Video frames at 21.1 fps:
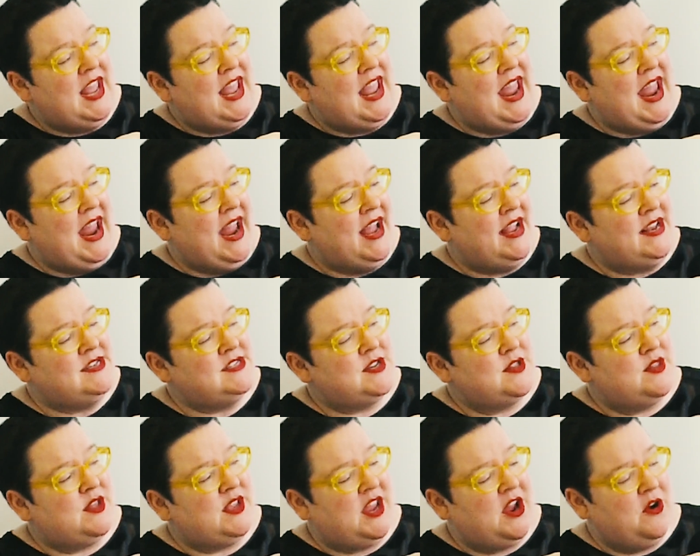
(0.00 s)
and
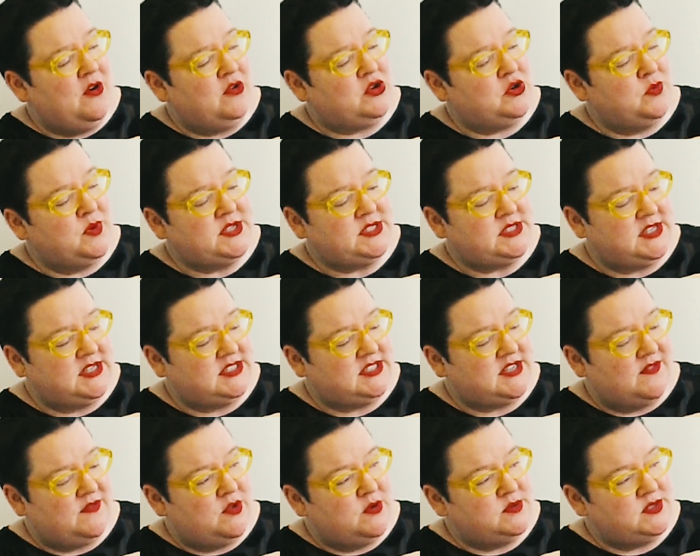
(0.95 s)
the characteristics
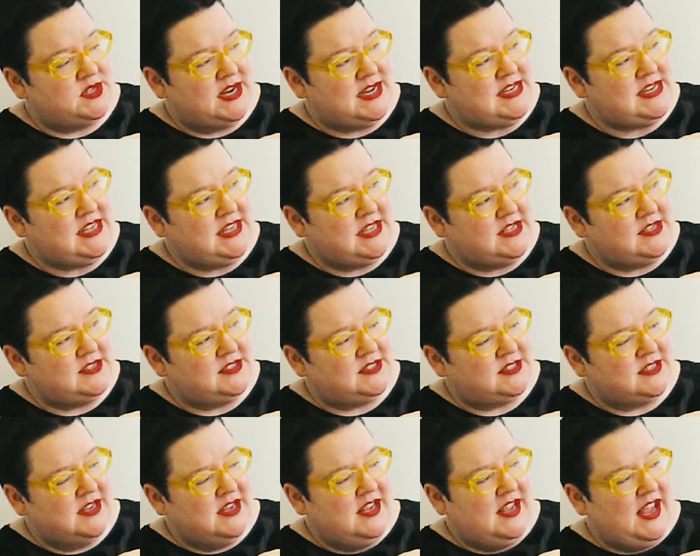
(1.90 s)
of those ideas
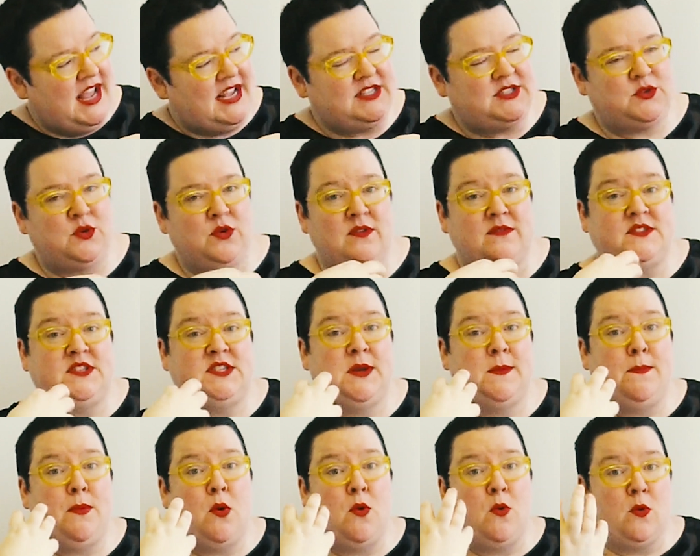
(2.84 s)
as sort of
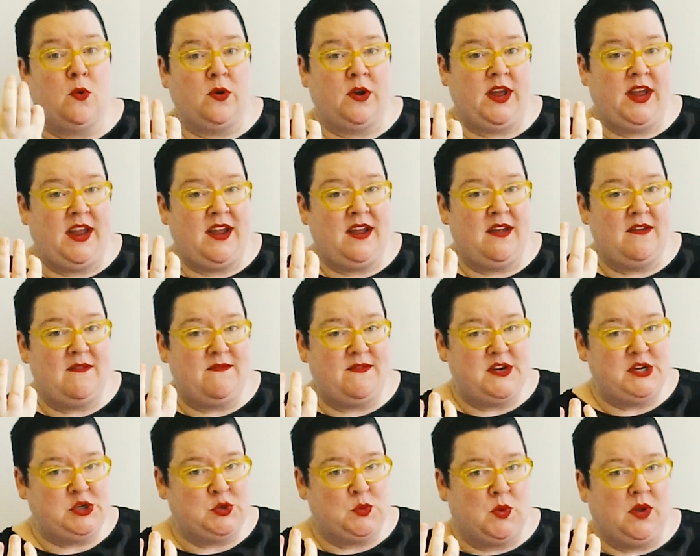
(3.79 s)
supporting
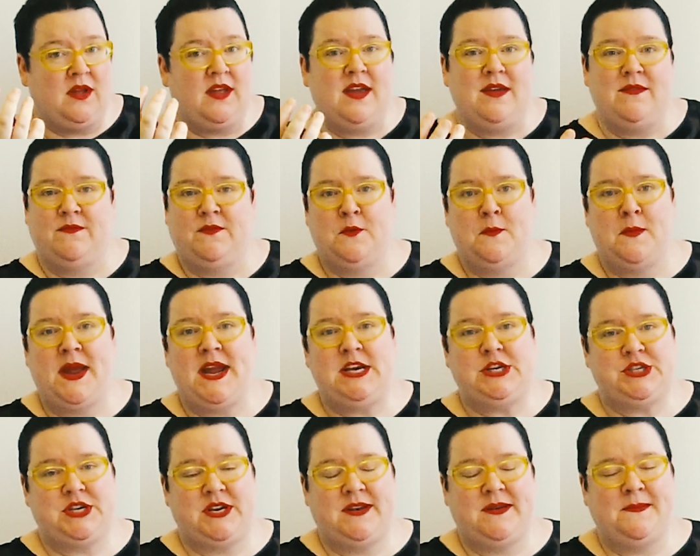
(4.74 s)
visual
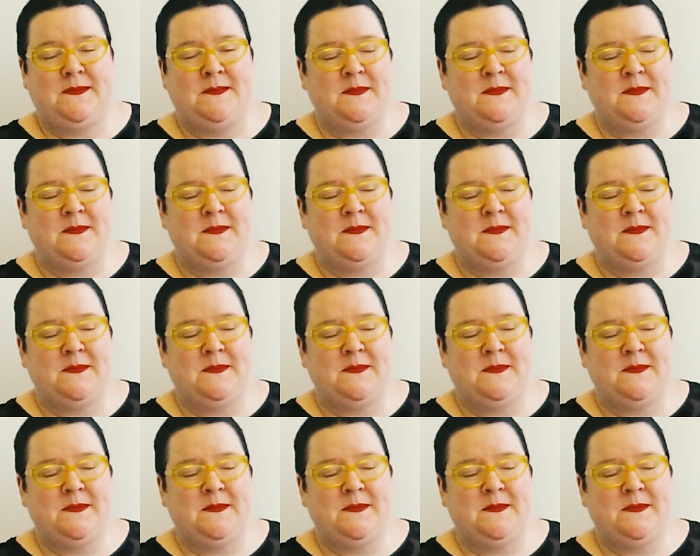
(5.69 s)
information.